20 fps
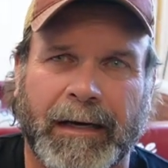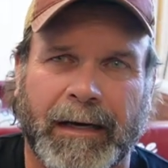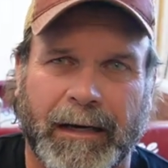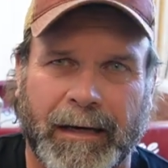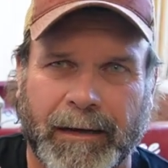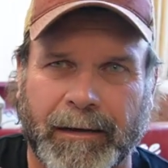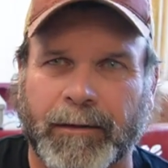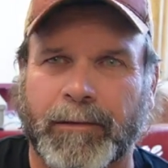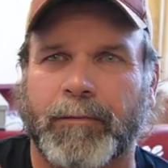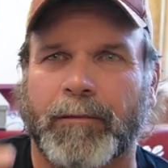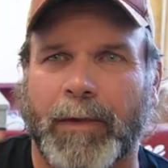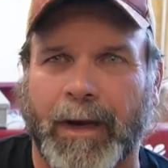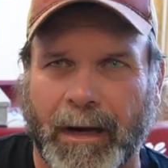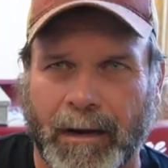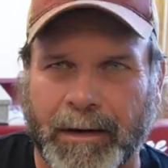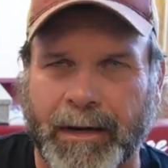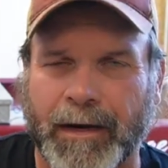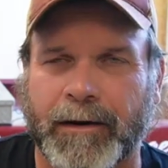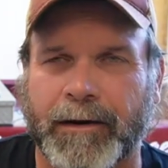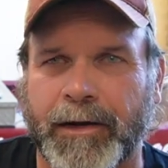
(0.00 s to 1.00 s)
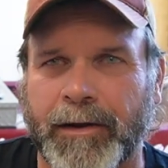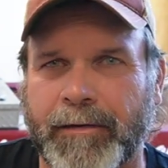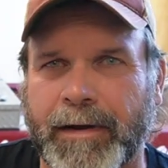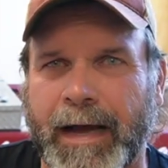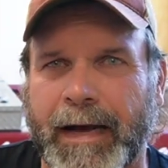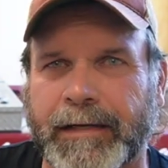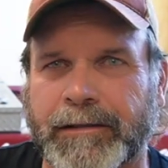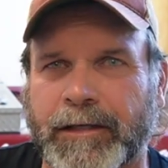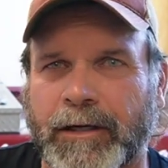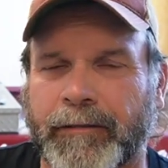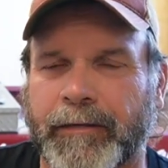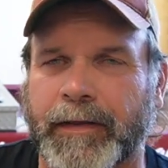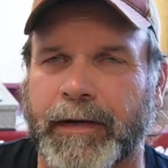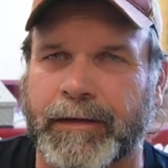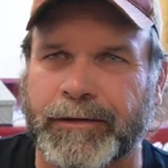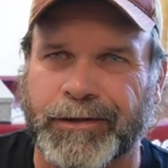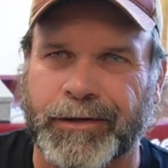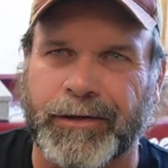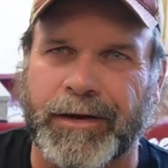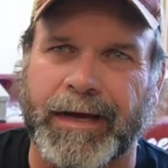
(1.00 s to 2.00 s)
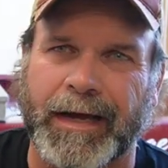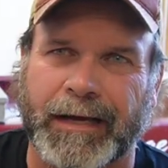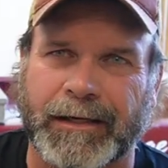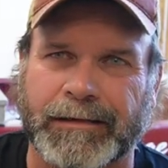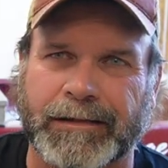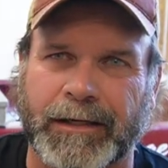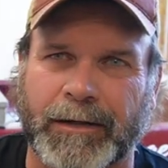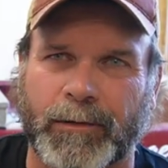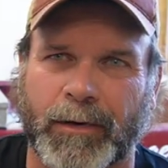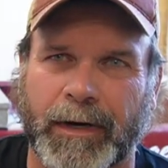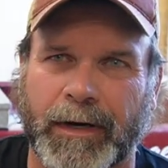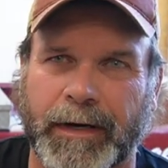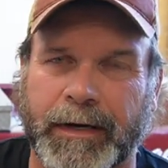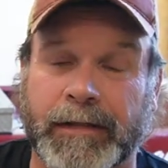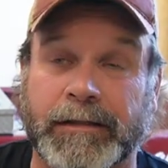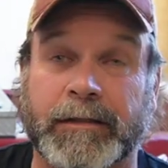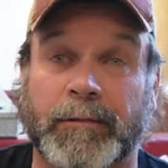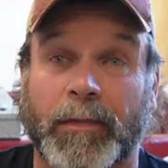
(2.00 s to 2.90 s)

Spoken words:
I'll carry you guys over there so you can kind of see what it is.